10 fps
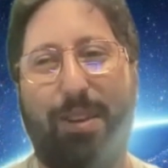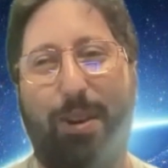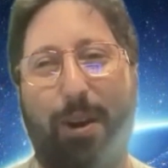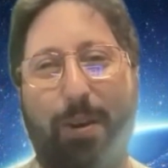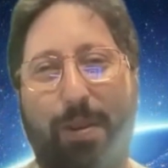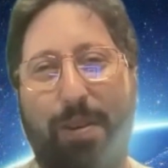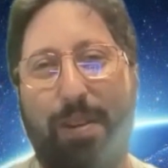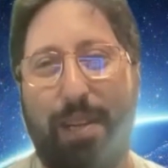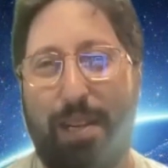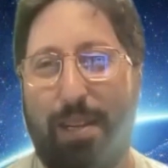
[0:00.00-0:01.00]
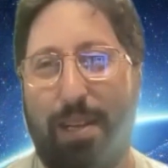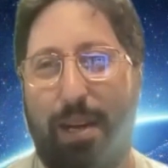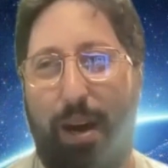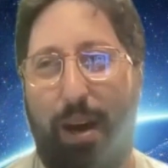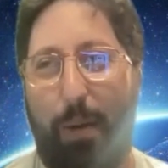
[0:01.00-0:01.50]
you know.
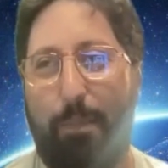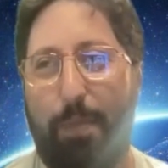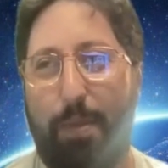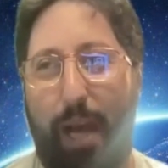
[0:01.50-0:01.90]
Um,